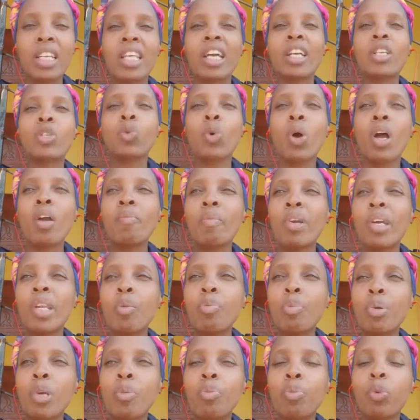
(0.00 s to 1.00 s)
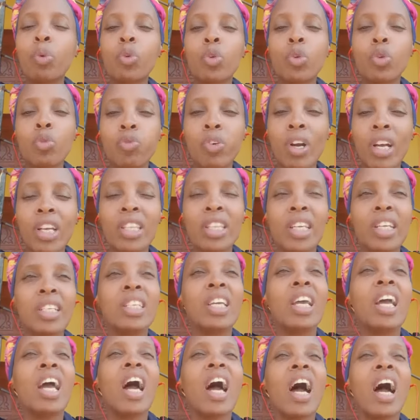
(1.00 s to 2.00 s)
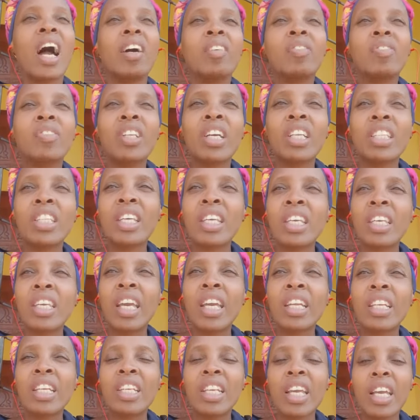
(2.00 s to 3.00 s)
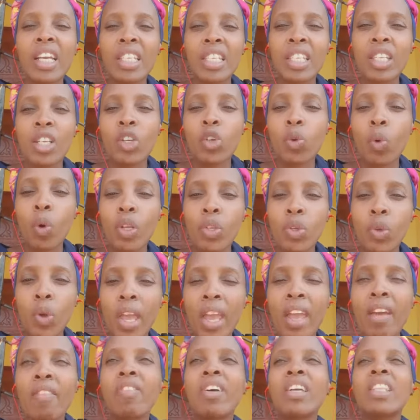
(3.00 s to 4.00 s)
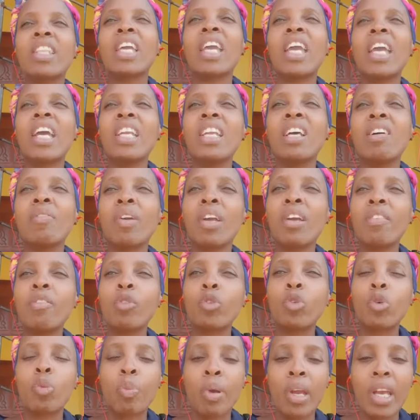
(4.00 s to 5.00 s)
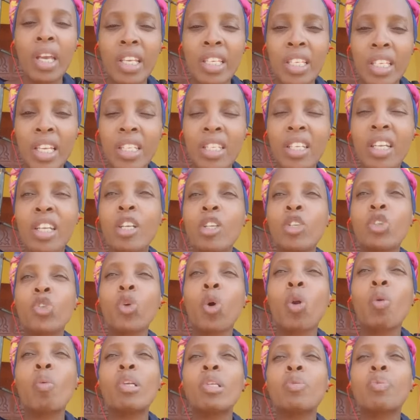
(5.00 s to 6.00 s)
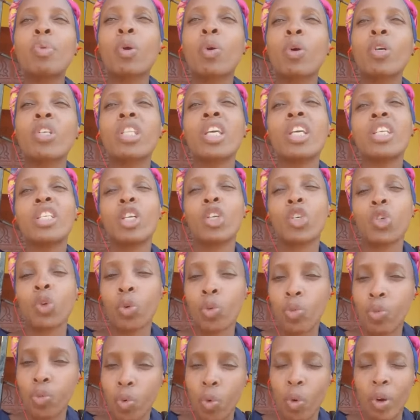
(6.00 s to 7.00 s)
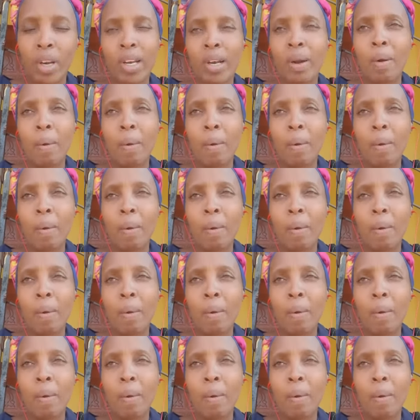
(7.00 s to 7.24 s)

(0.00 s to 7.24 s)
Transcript: That's why many people, you find that after they get an accident or whatsoever, they end up having to pay certain installments because there is a shortfall.